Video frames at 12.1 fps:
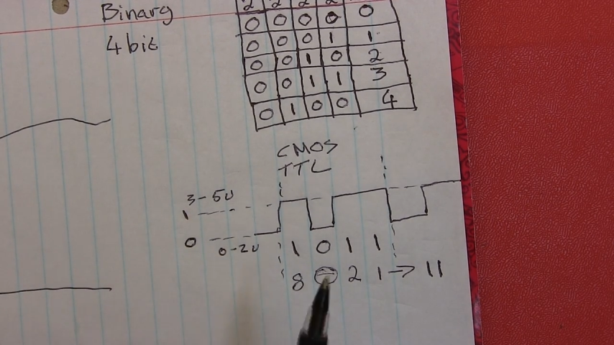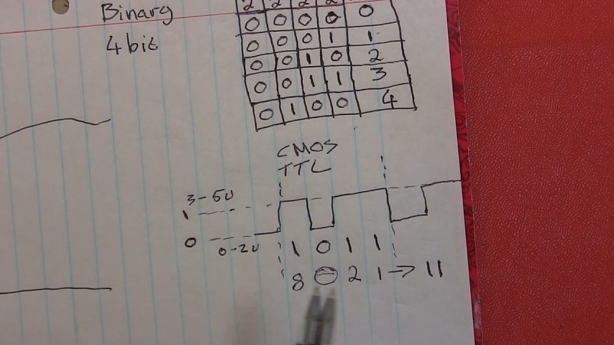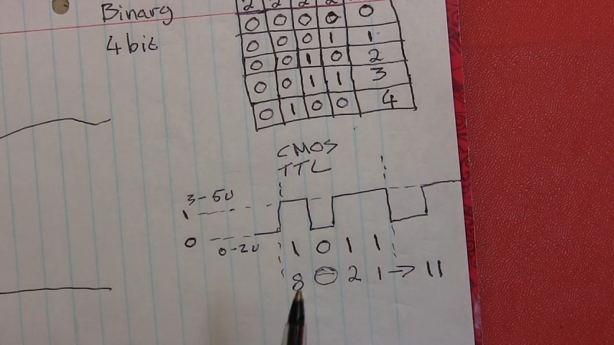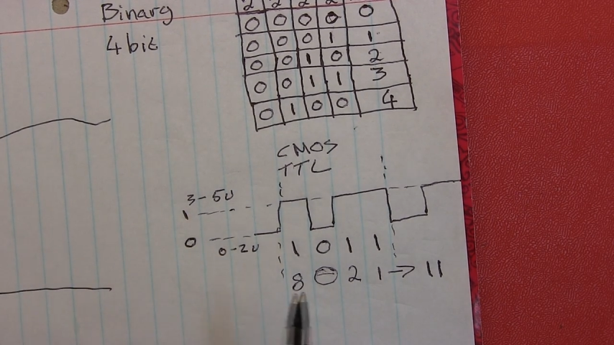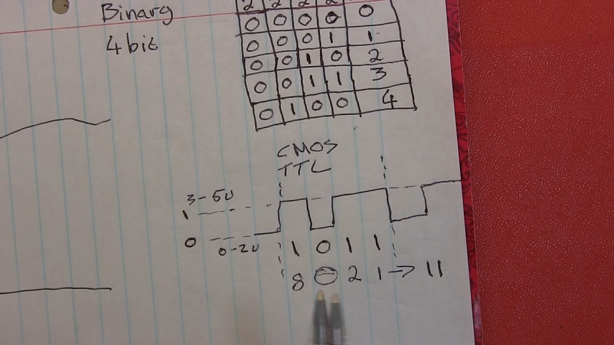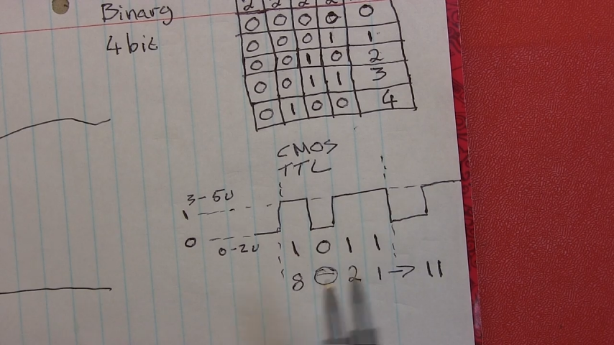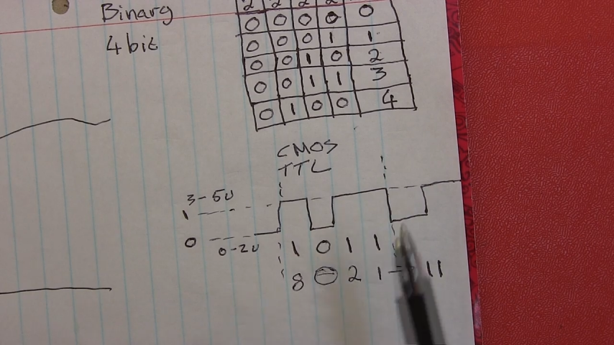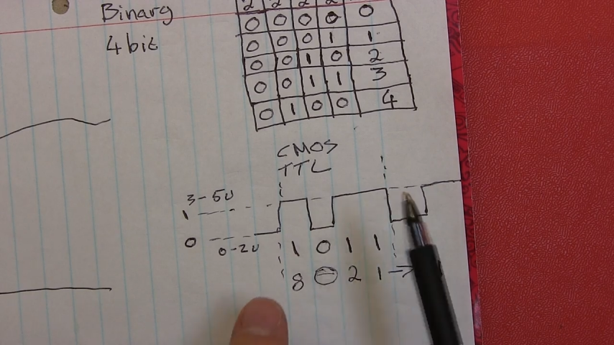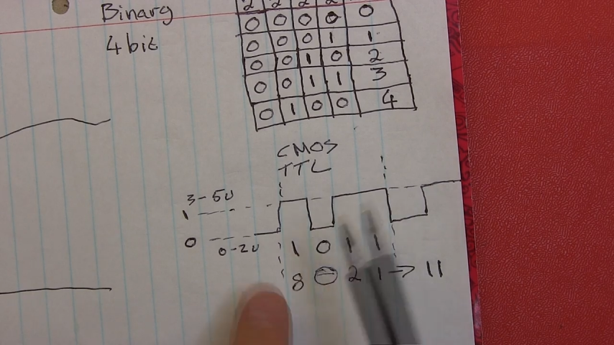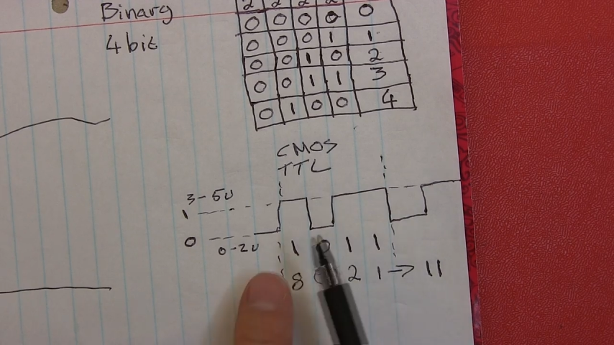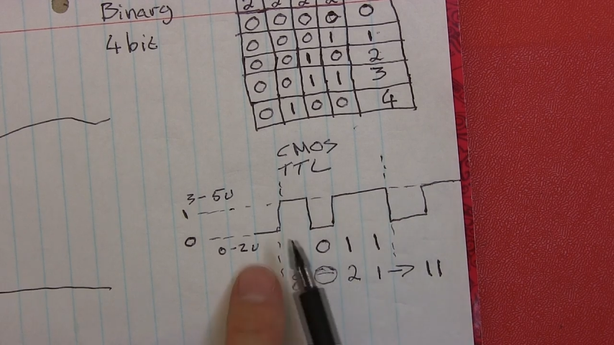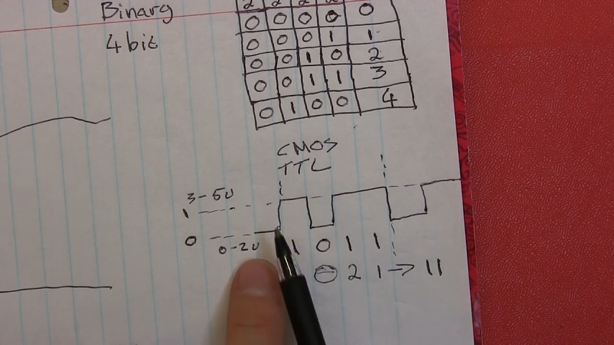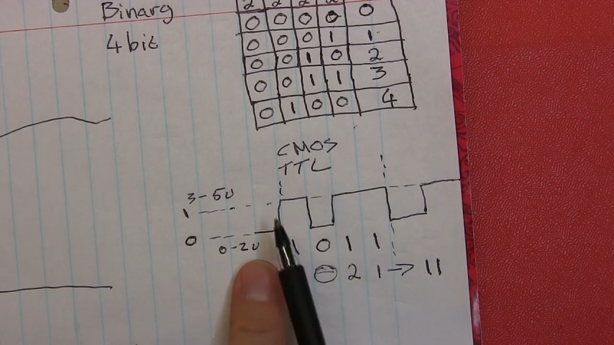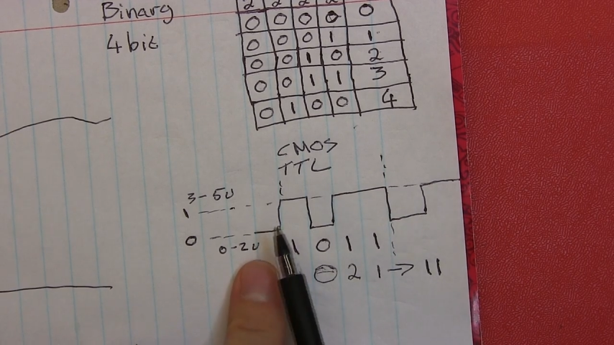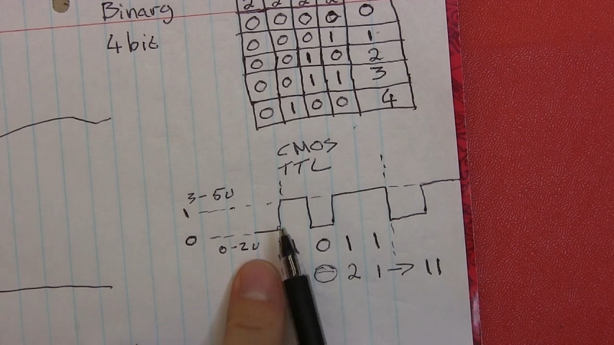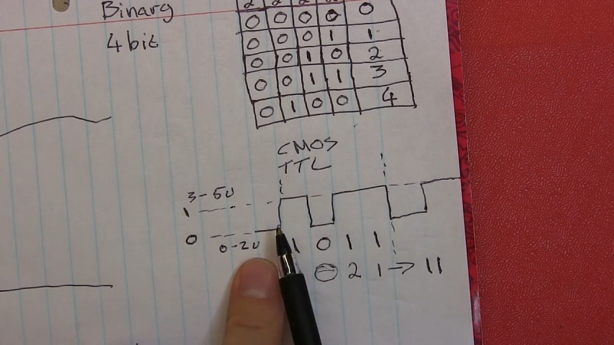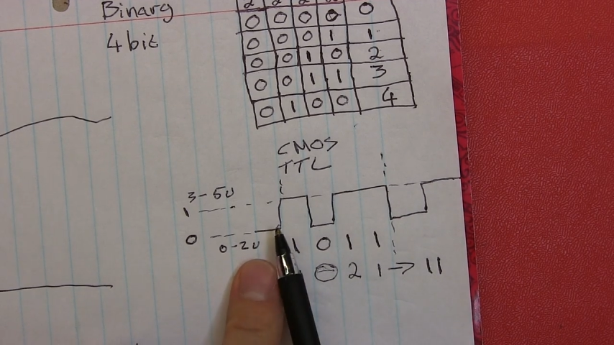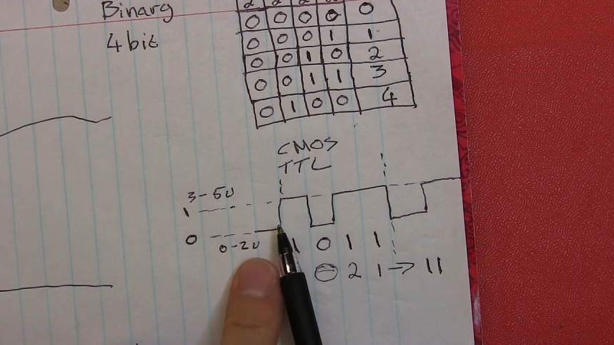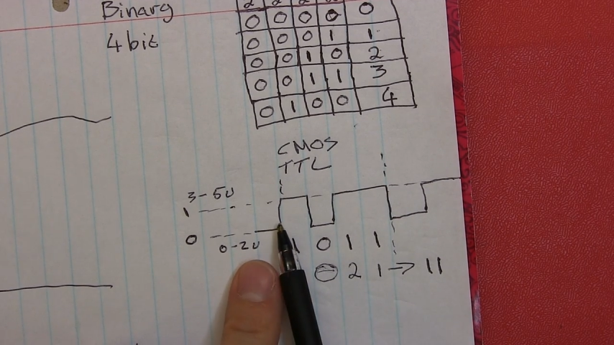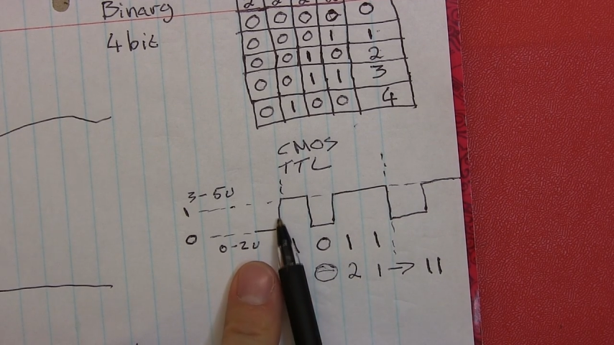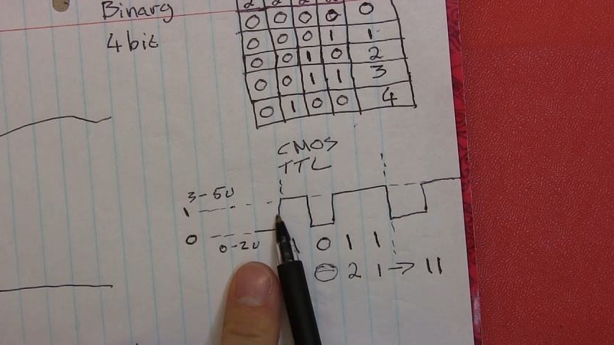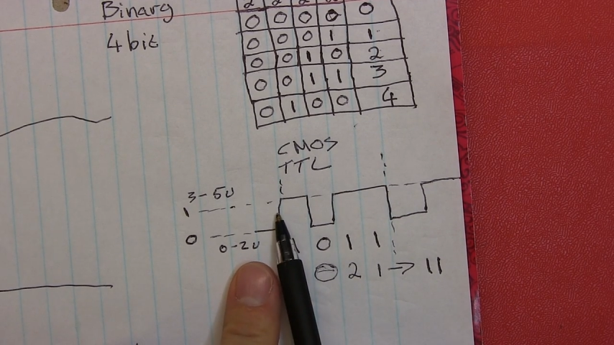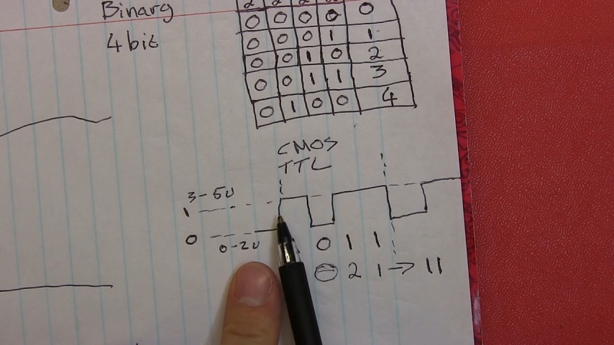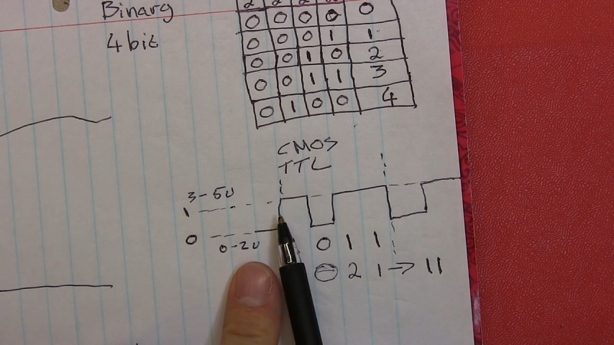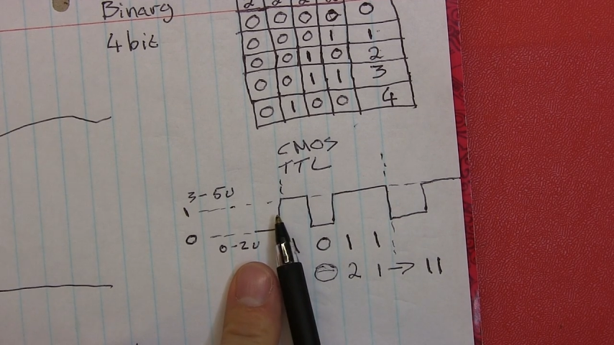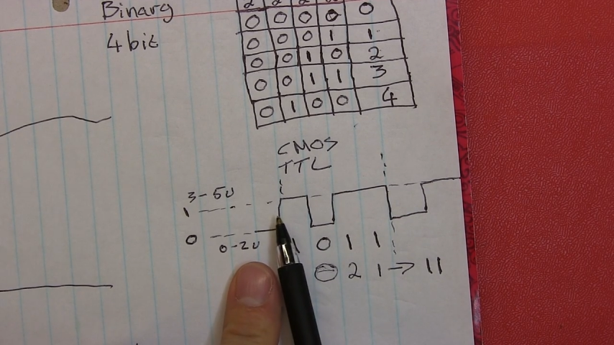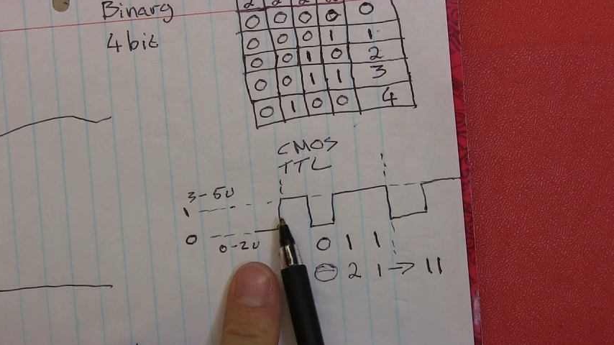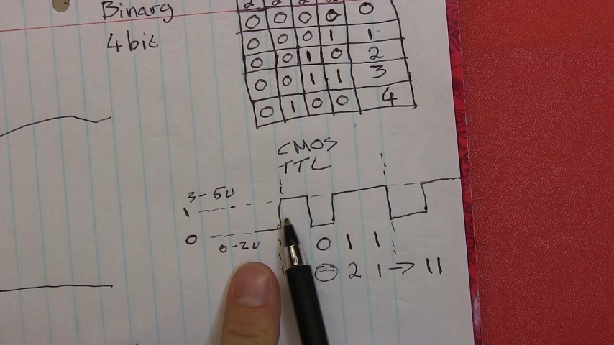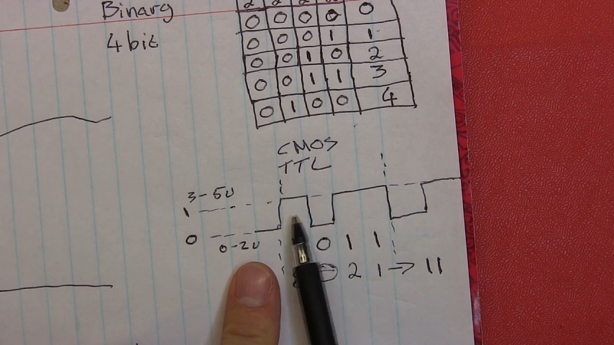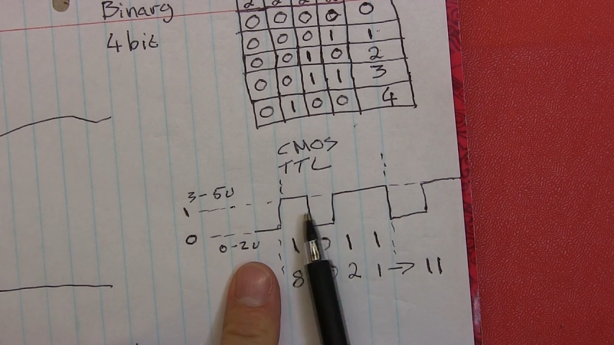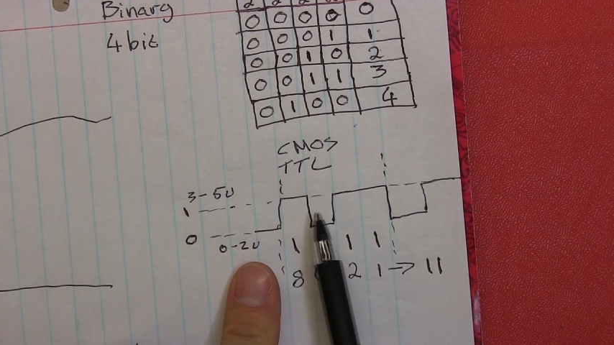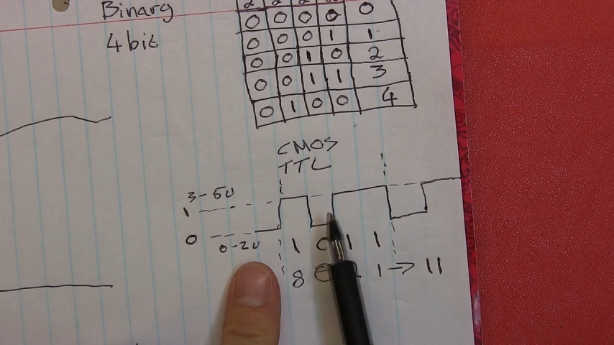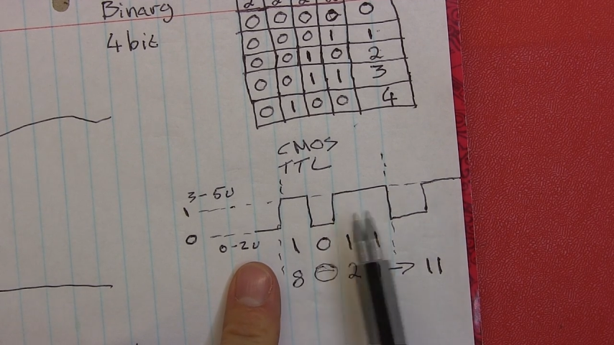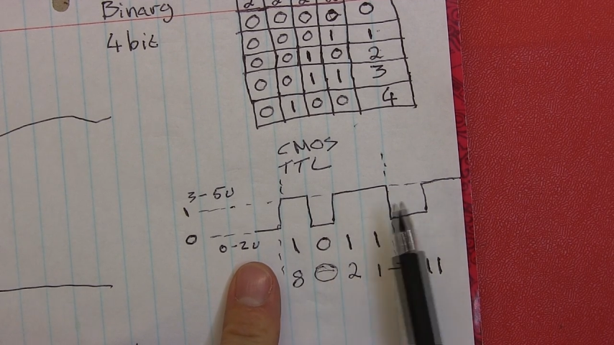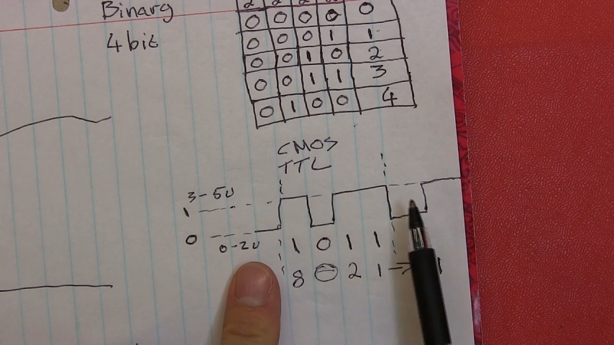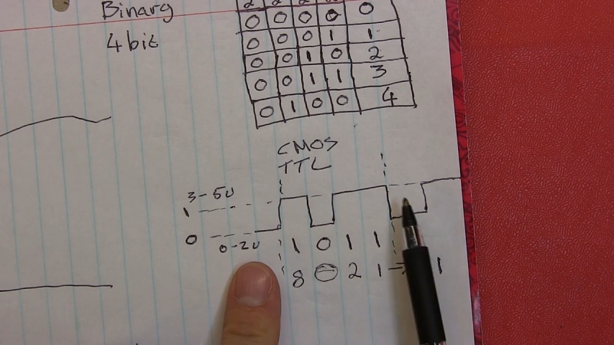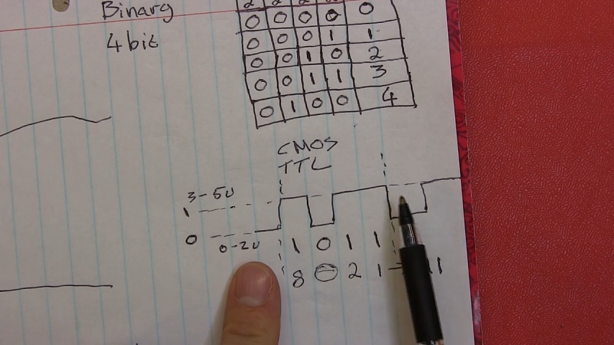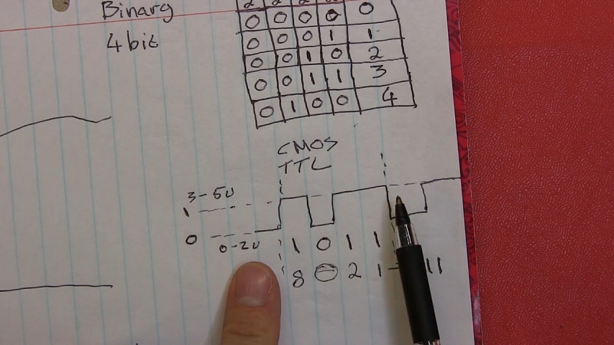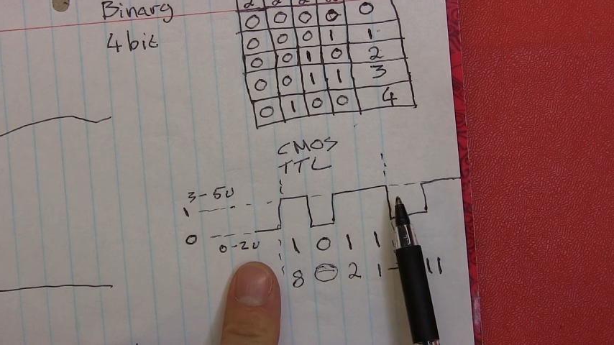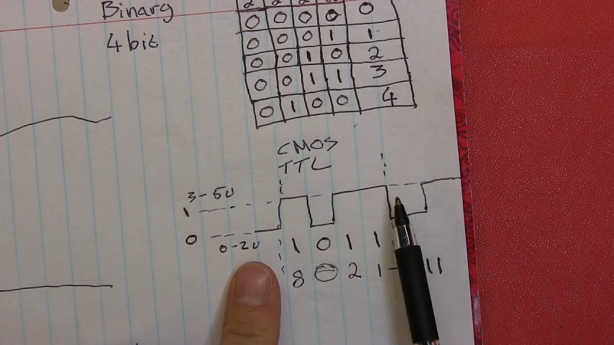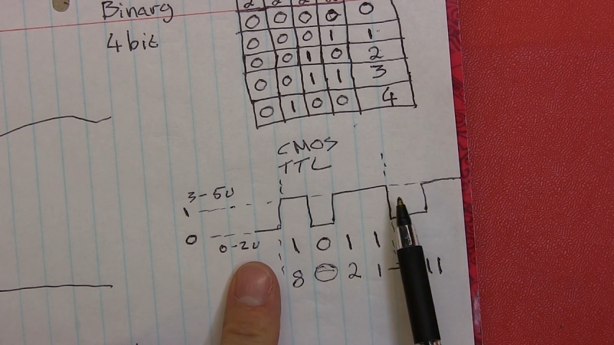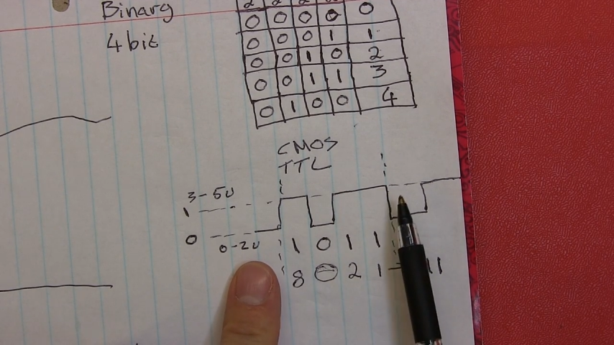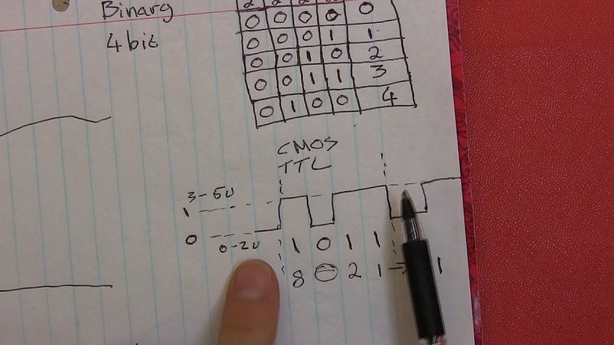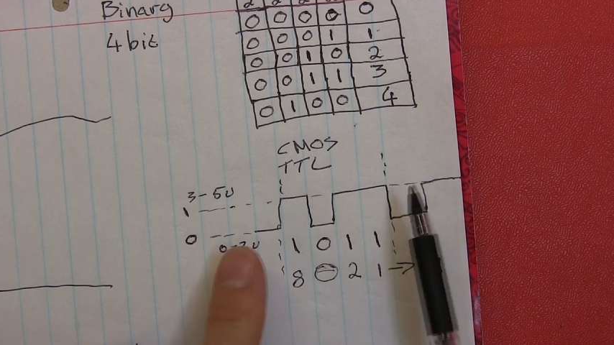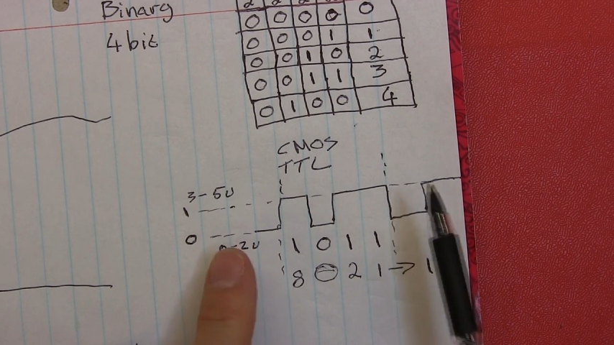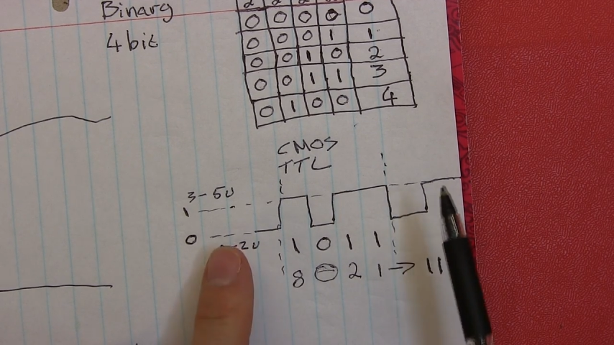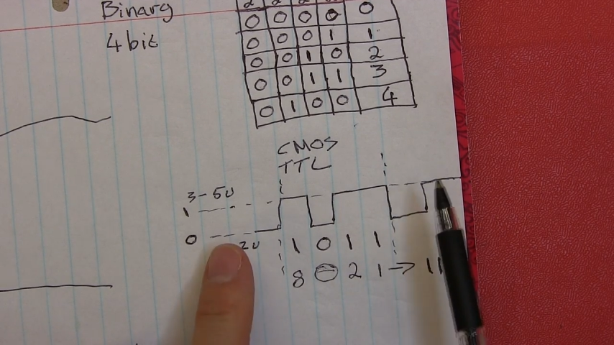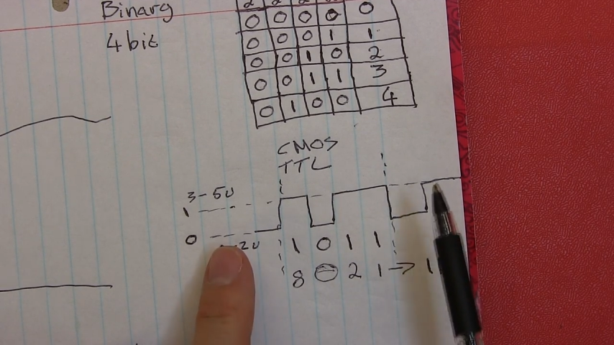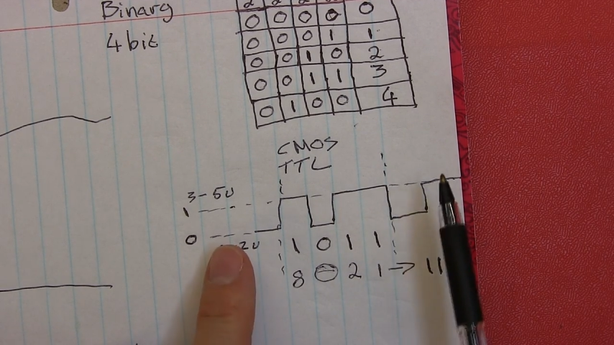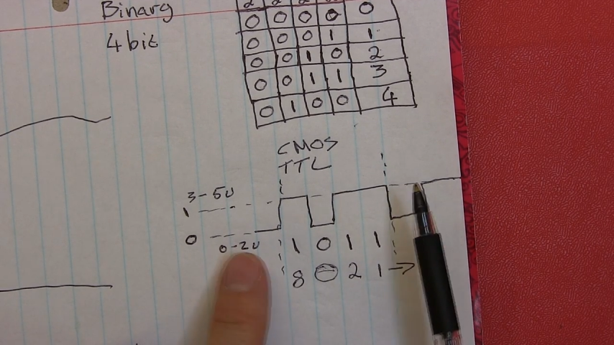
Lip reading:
[unreadable: no face in view]